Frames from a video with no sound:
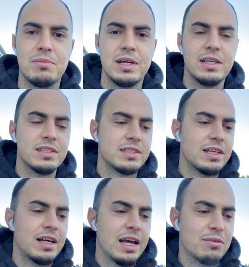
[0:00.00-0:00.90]
because
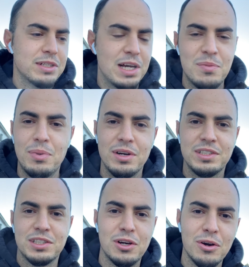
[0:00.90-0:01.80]
every time
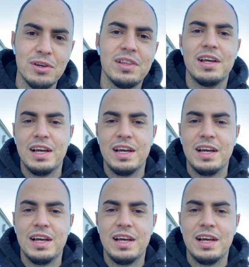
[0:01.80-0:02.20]
Barça scored,